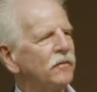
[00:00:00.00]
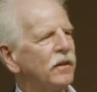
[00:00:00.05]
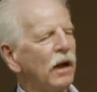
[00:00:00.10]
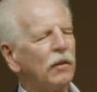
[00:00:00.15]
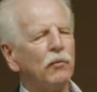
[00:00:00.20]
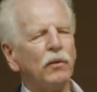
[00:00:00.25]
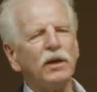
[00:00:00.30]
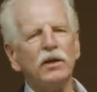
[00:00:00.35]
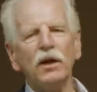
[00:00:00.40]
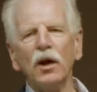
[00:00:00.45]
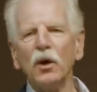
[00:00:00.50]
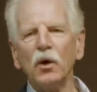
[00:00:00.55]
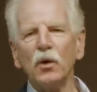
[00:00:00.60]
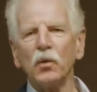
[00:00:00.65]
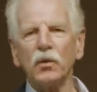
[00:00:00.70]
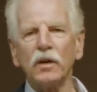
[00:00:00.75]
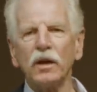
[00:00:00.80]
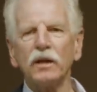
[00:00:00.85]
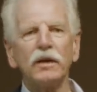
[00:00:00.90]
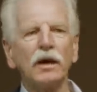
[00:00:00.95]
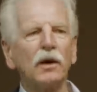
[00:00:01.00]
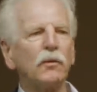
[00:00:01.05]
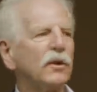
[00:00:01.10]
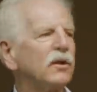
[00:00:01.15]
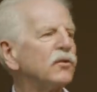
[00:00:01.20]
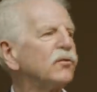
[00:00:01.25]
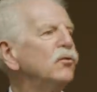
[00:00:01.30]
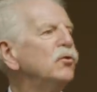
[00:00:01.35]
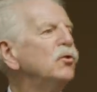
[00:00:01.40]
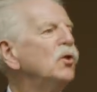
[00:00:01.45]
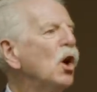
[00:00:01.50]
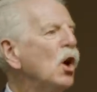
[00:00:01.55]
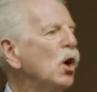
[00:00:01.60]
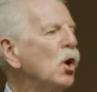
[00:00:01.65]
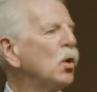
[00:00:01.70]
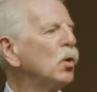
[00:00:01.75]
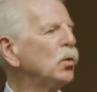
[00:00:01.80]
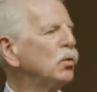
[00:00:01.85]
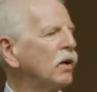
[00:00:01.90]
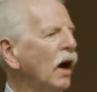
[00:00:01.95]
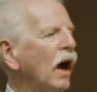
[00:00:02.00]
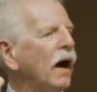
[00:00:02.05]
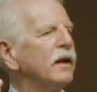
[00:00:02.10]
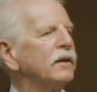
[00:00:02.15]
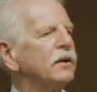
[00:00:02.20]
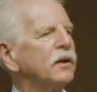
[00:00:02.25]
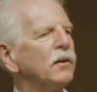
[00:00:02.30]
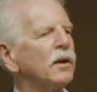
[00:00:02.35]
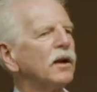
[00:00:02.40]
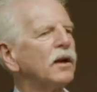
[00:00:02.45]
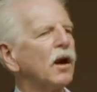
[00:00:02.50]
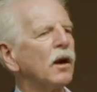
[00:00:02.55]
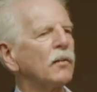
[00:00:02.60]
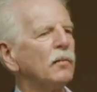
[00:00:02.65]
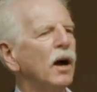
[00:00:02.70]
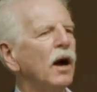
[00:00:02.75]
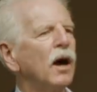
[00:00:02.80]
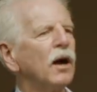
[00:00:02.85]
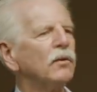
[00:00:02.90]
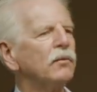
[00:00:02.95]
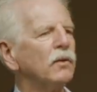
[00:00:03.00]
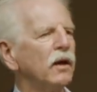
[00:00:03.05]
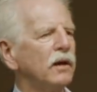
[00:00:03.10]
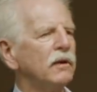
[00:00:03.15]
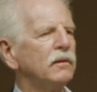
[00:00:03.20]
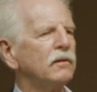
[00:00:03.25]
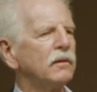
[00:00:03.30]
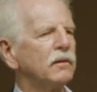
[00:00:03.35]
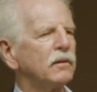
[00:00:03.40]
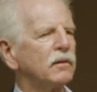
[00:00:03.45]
And we know that there is no dietary carbohydrate